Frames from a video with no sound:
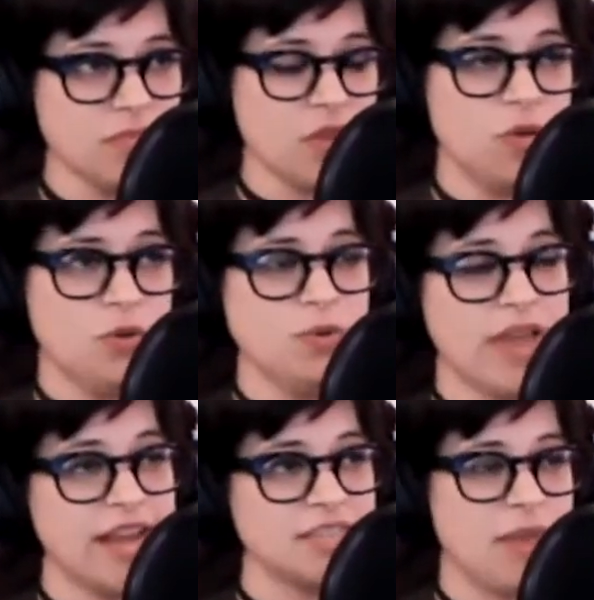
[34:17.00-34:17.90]
who
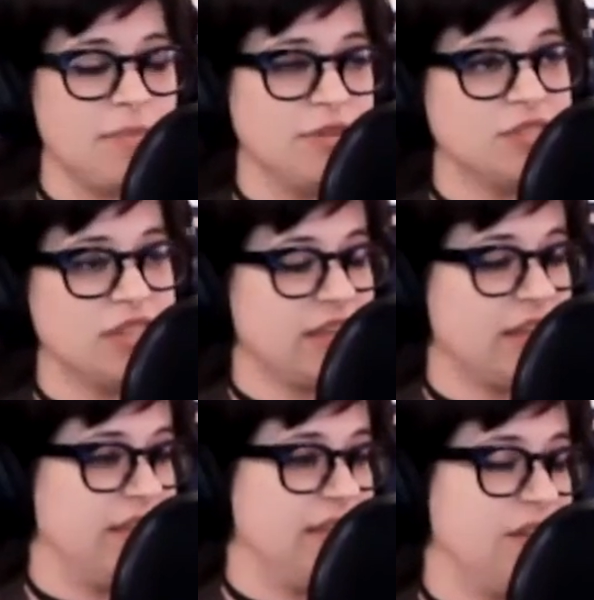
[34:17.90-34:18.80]
likes my music
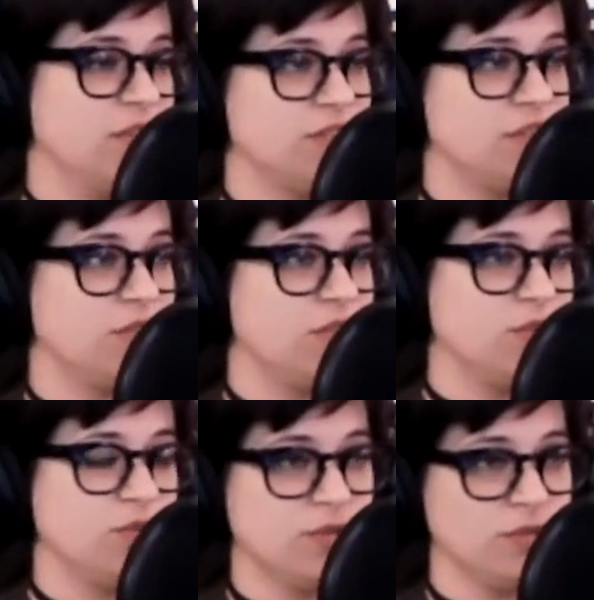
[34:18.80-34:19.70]
and then also
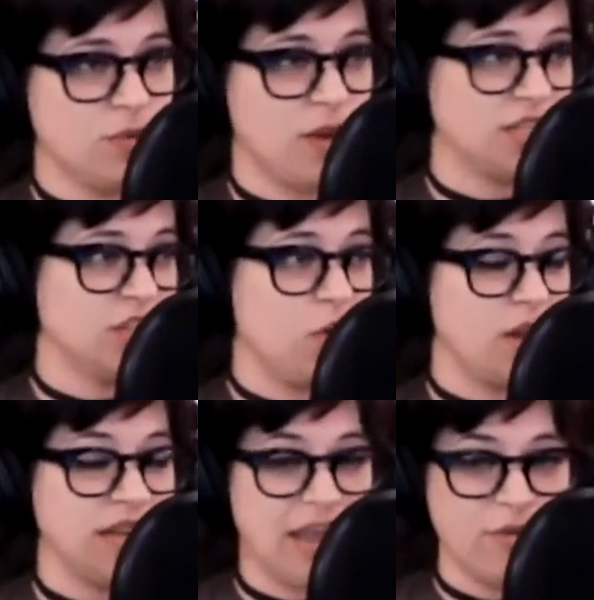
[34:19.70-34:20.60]
who wants to go on
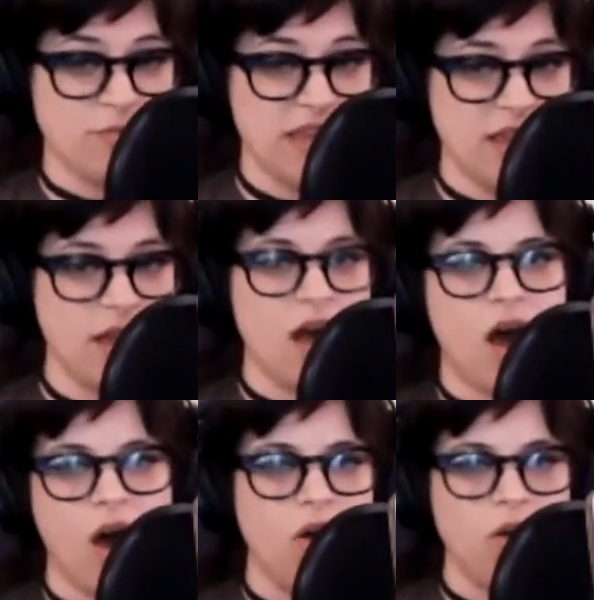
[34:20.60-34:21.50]
a date with me
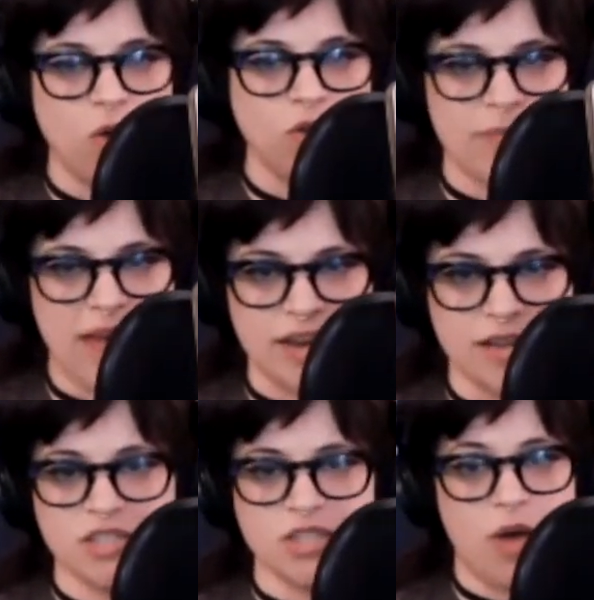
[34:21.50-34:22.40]
all old
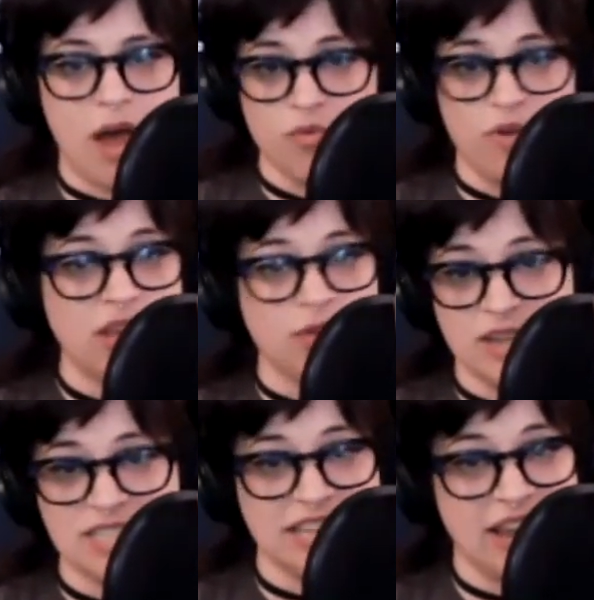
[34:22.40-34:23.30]
men. So I'm really
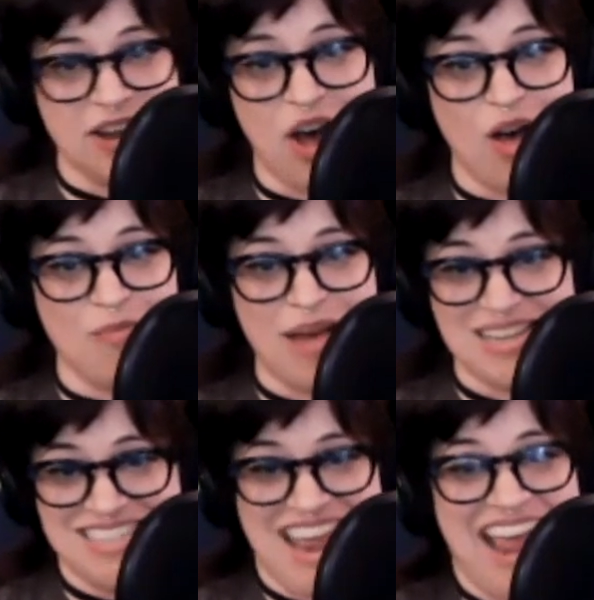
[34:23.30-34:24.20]
risking it all by
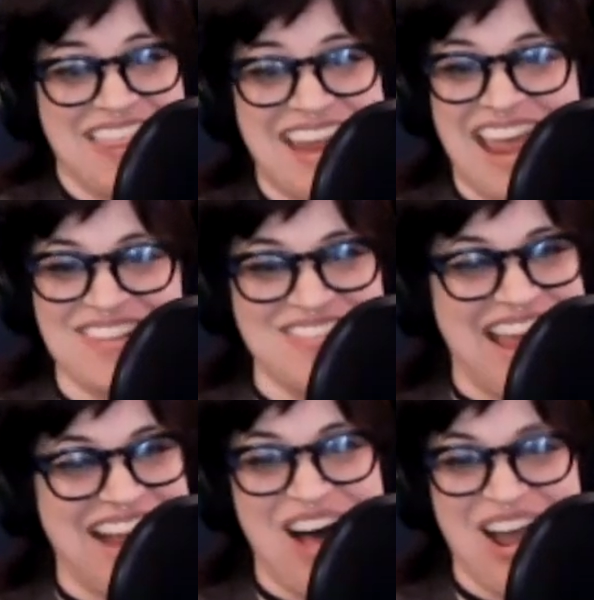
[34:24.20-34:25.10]
saying that I don't
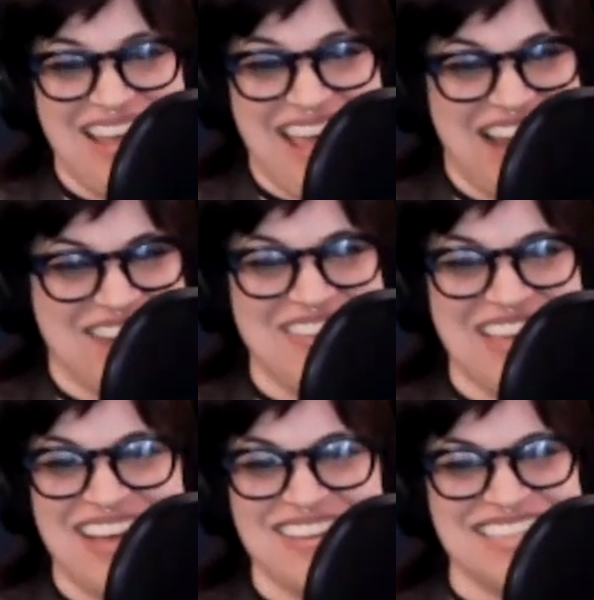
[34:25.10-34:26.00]
like
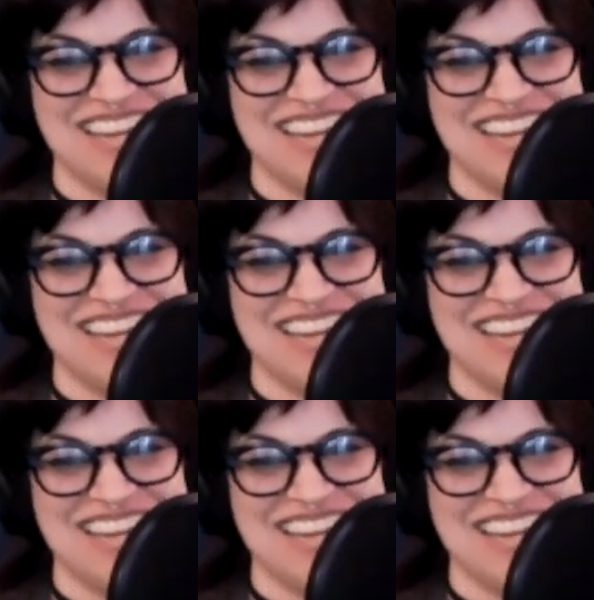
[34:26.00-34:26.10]
Animal House.